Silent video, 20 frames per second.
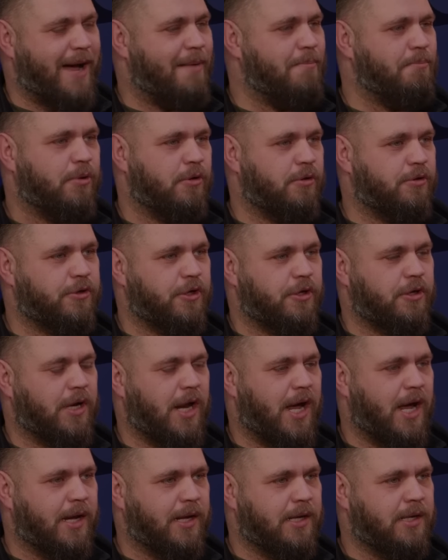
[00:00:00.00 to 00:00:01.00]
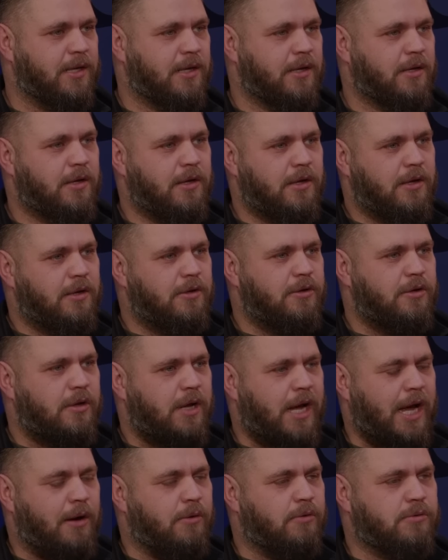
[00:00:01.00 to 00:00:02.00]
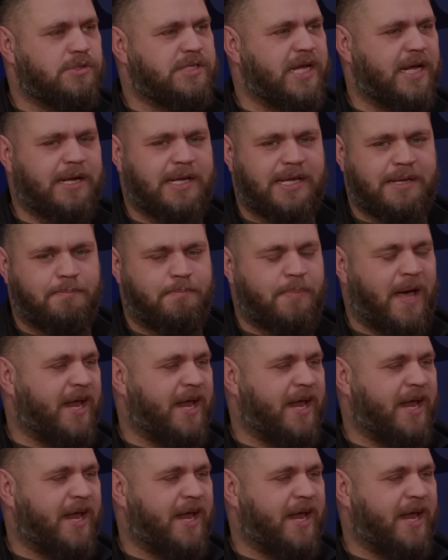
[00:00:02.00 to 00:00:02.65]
the gamble than like I would say